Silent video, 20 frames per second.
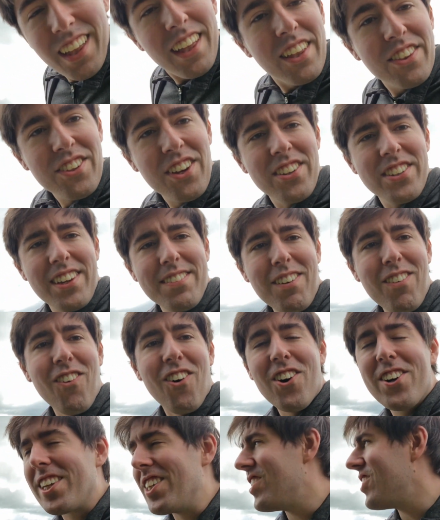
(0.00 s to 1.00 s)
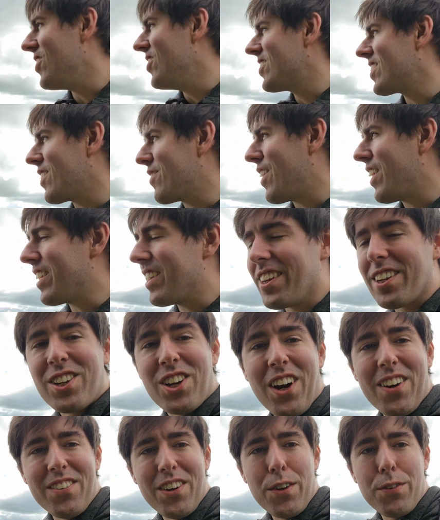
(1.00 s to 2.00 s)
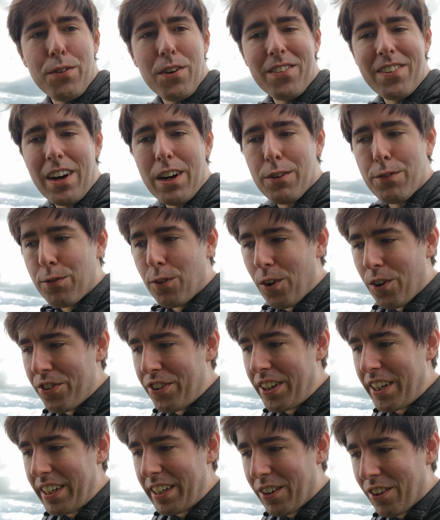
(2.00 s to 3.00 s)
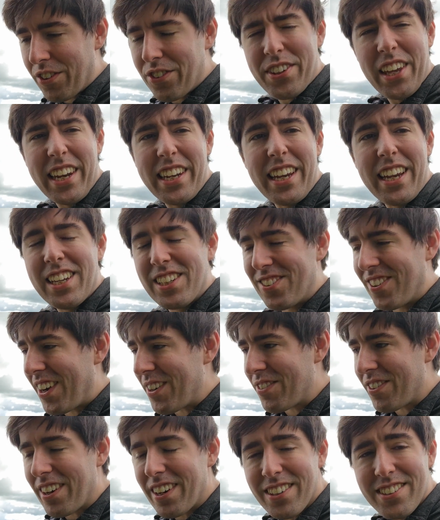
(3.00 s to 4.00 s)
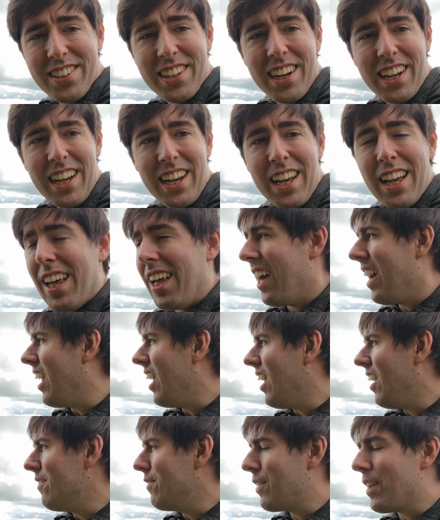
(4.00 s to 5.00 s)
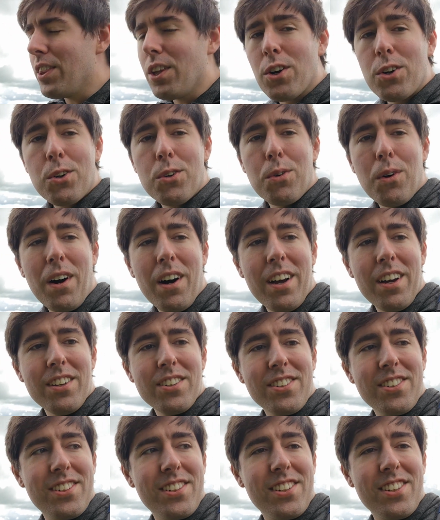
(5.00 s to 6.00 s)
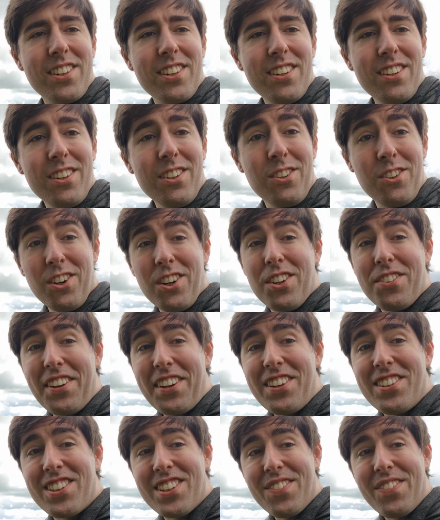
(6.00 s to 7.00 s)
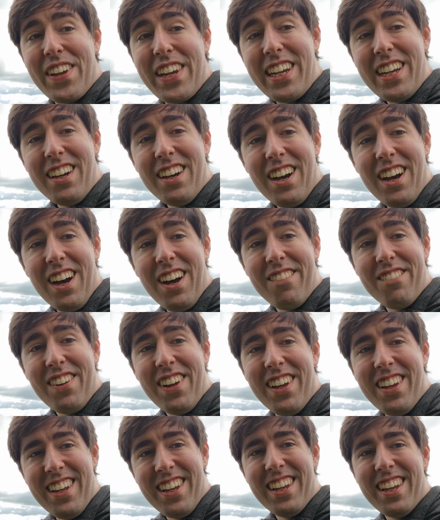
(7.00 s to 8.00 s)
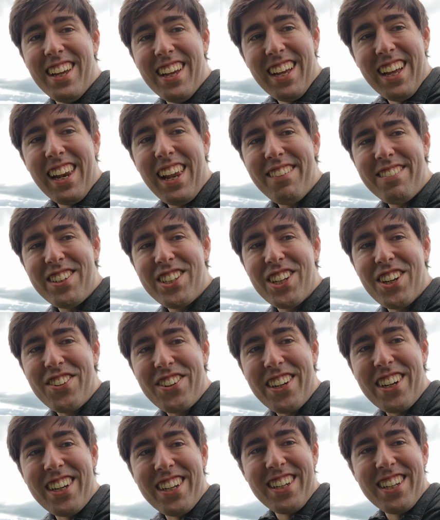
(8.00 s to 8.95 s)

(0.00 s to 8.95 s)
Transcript: turns out my walking shoes that I've had in the cupboard for about 14 or 10 years or whatever it is, they're not quite as good as they used to be. Let me show you.